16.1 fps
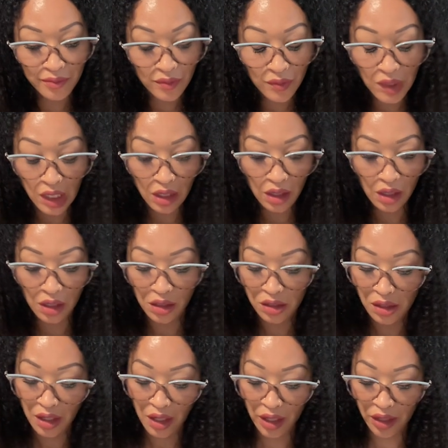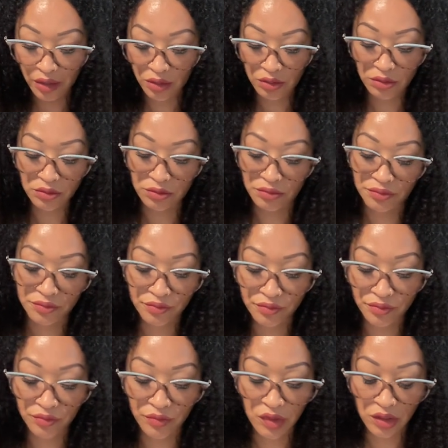yeah, I don't,
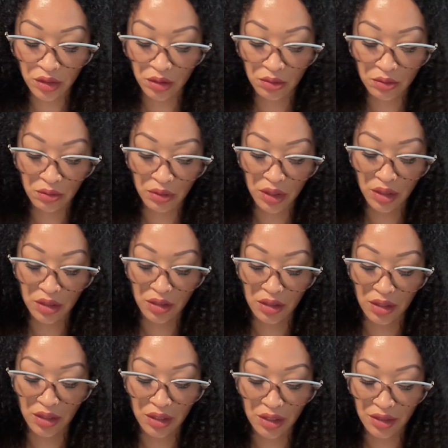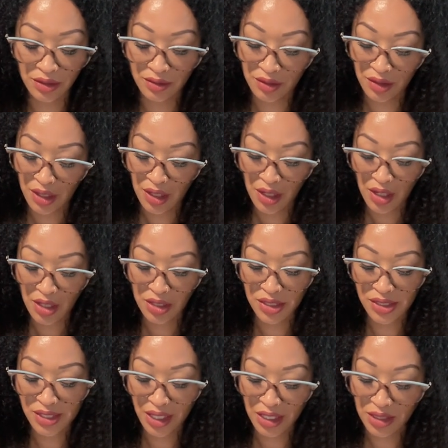and
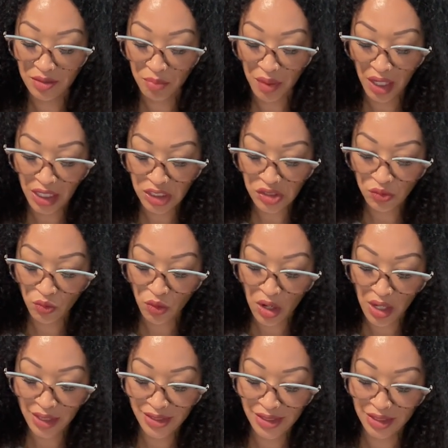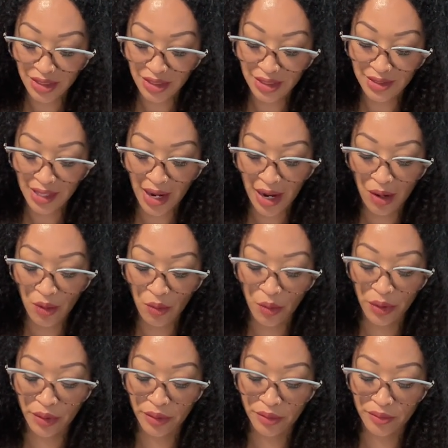it's like the Page of Wands and the
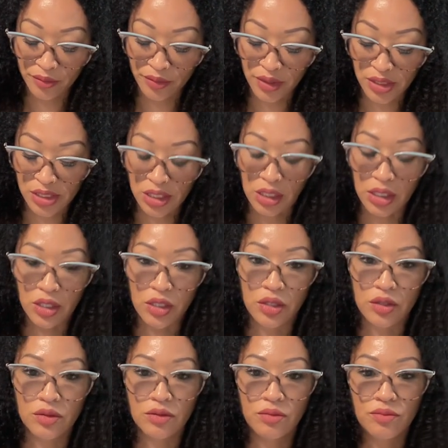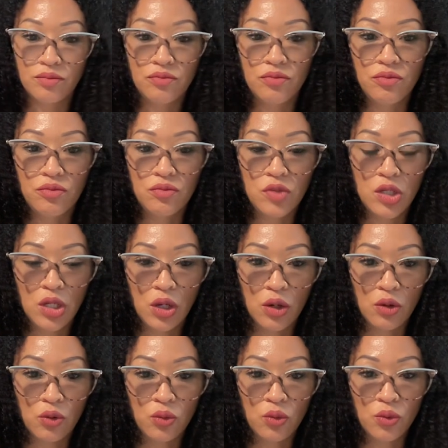Tower is here. You
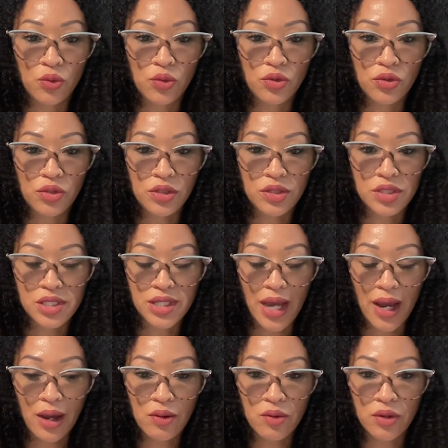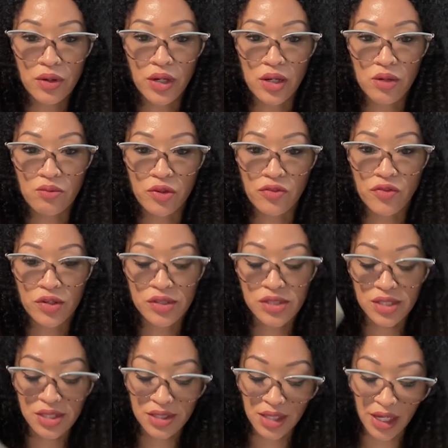know, the Tower in reverse
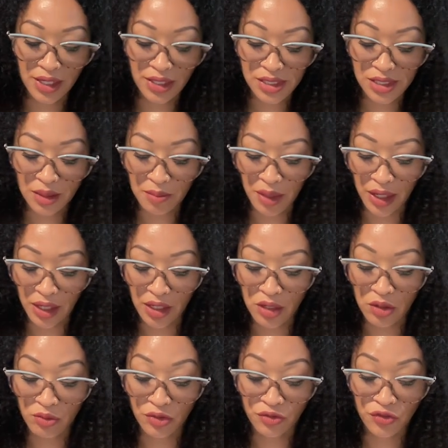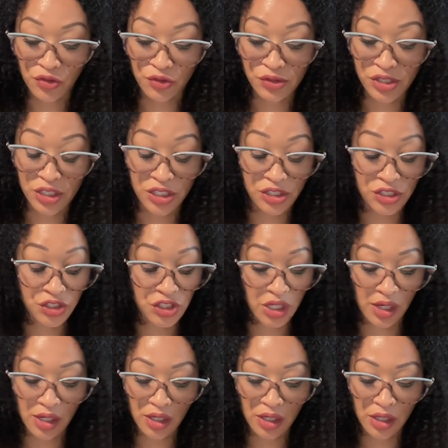is like somebody here refusing to
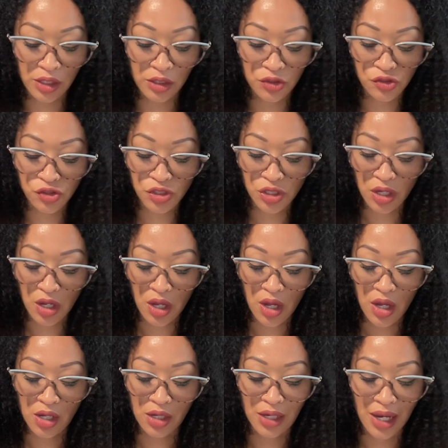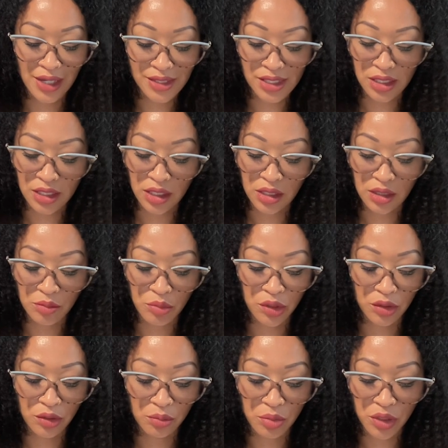change, not seeing the
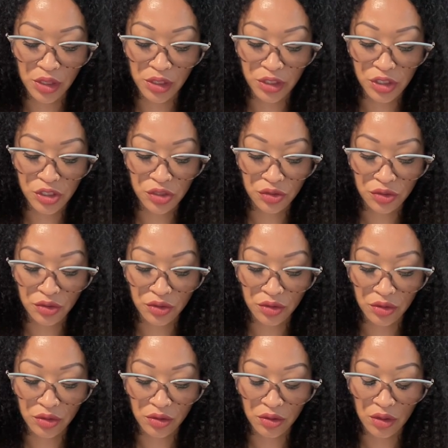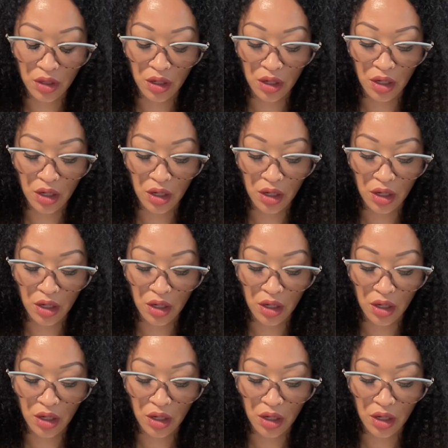bigger picture,